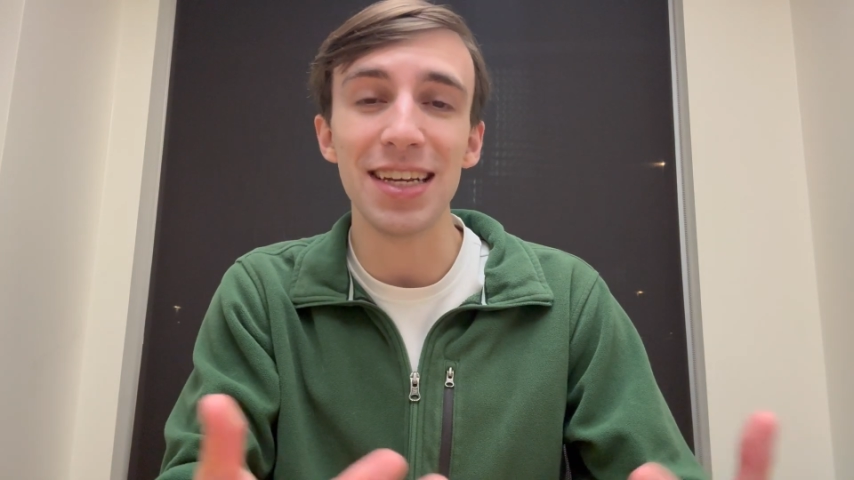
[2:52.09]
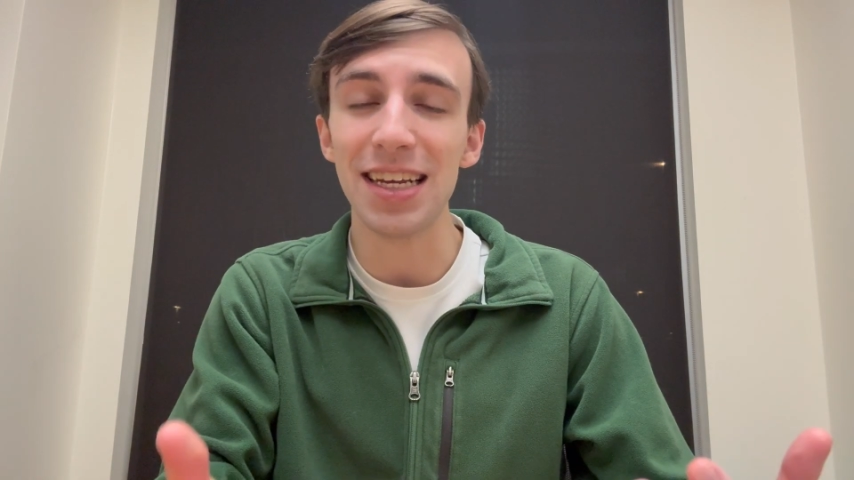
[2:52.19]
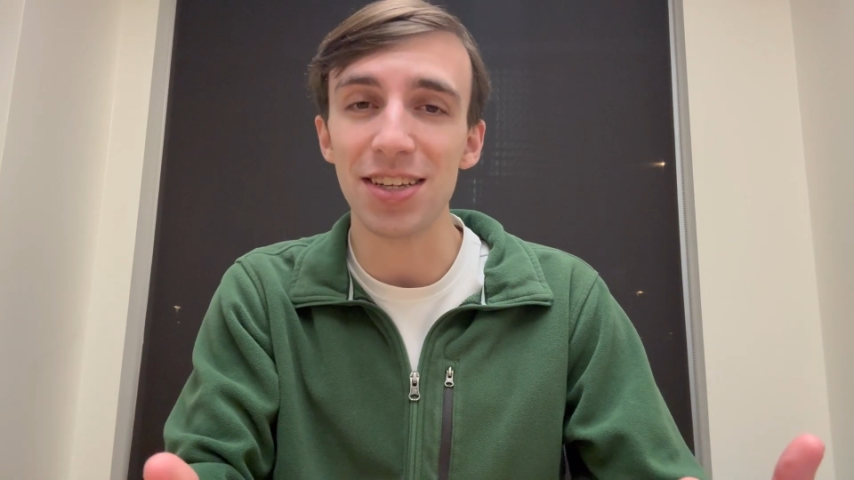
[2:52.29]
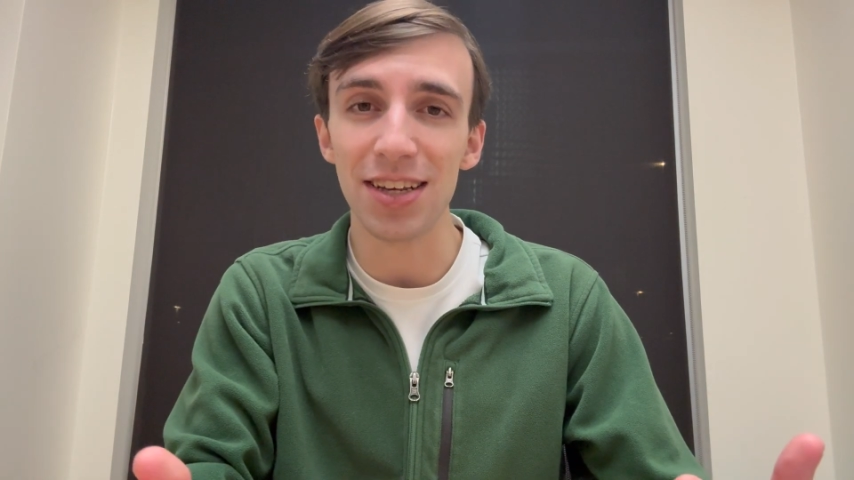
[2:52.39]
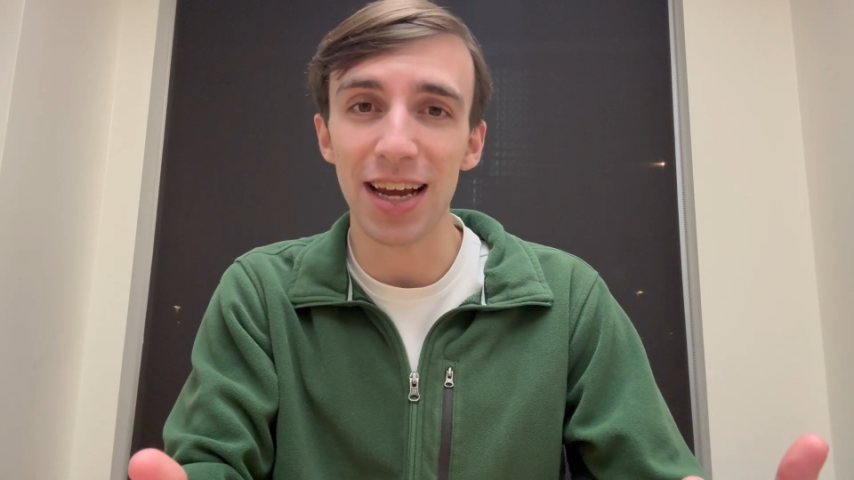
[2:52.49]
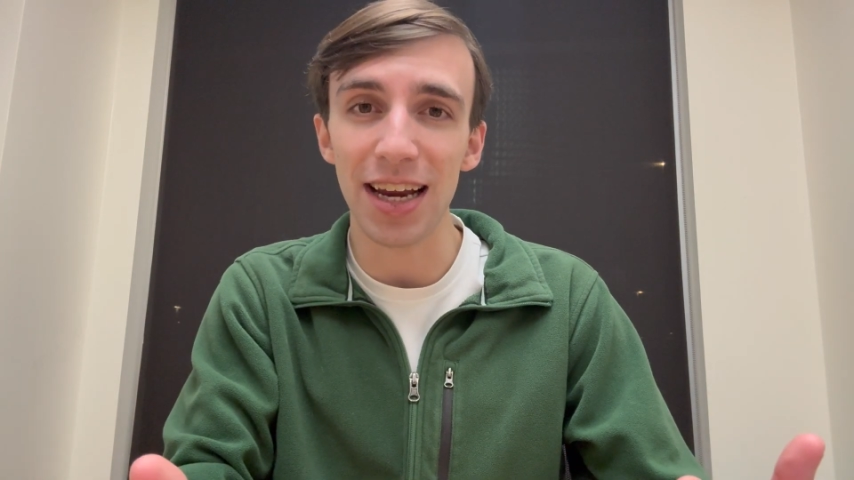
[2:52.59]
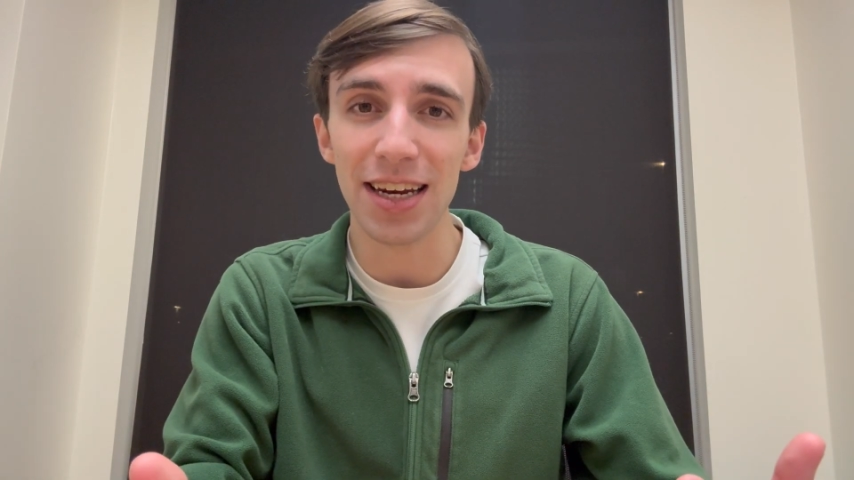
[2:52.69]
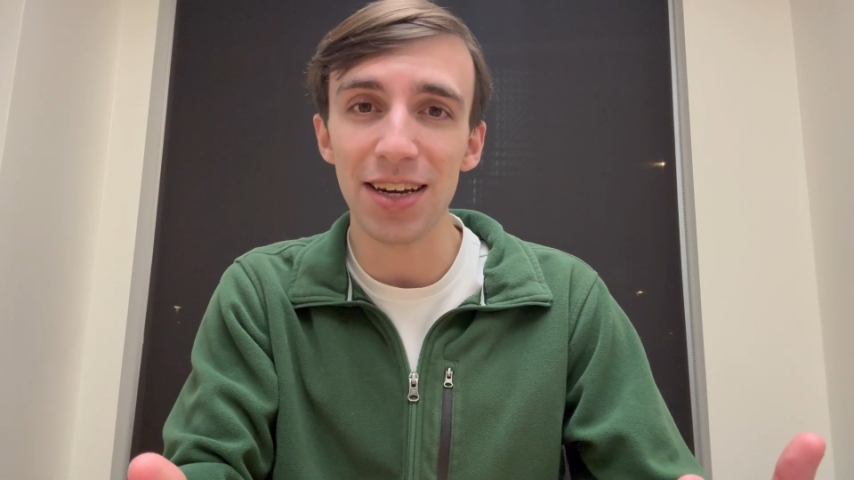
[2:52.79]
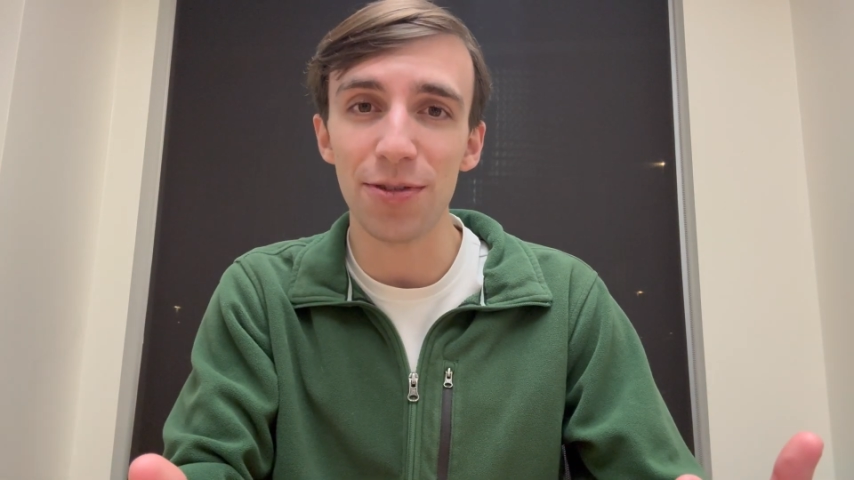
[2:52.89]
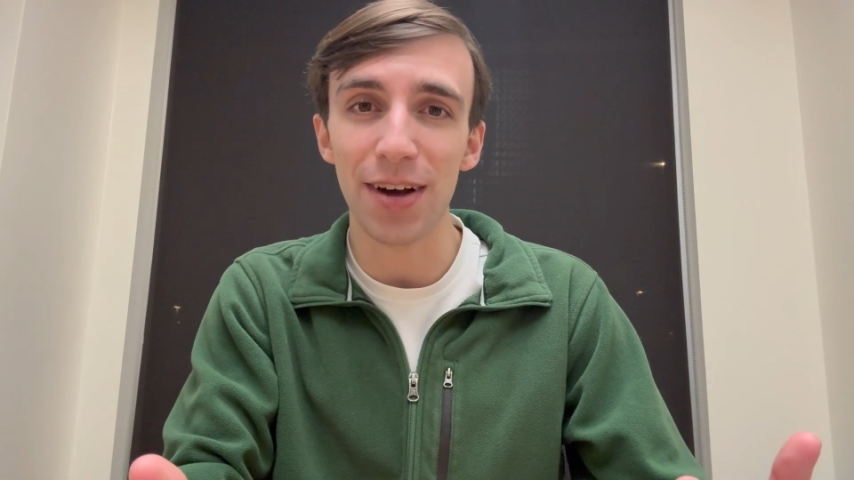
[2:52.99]
easily
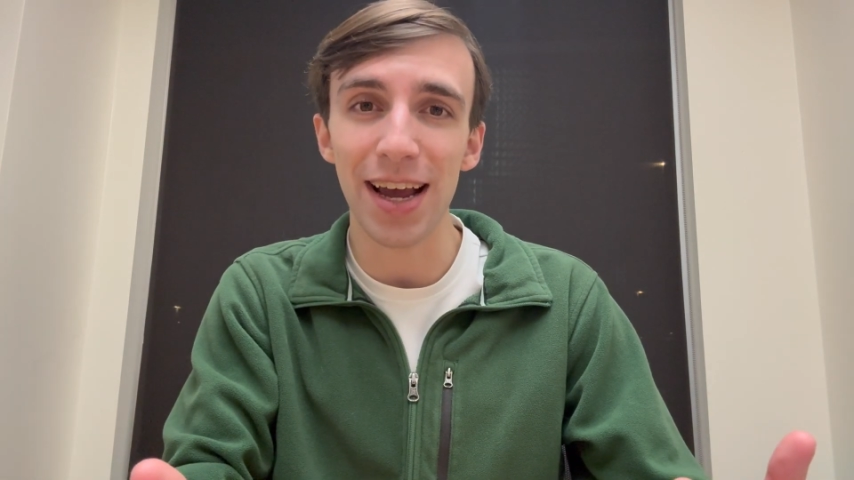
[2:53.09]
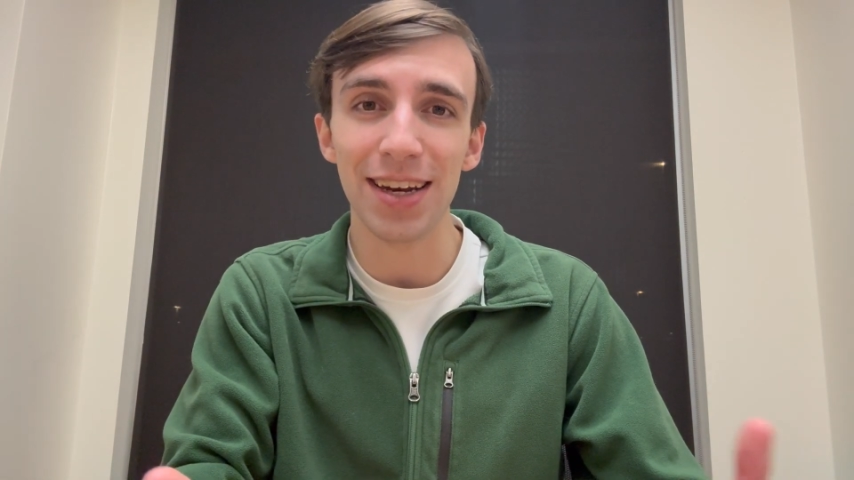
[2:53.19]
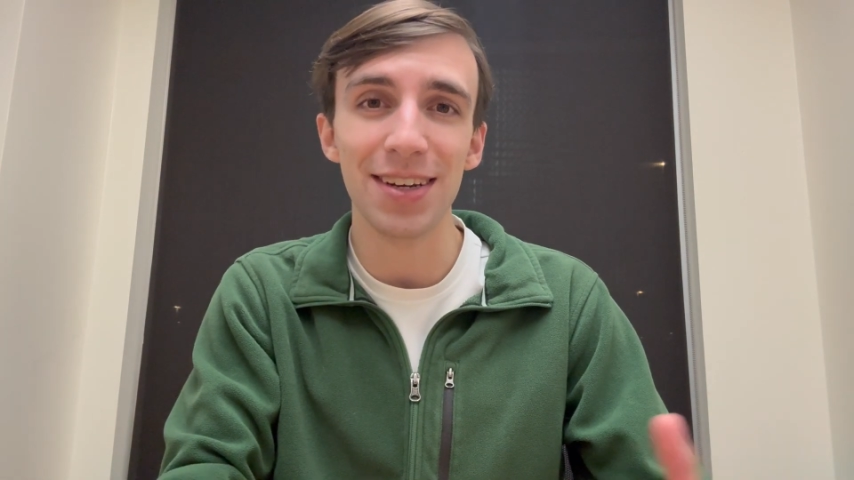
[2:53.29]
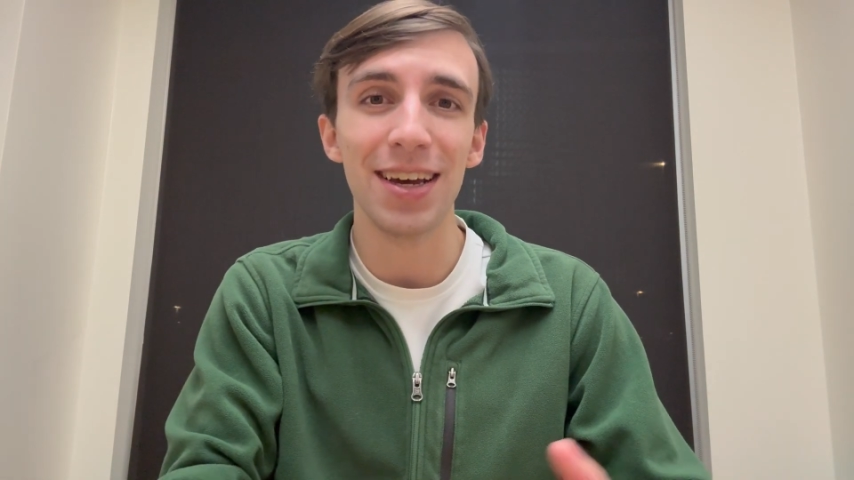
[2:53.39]
identify it.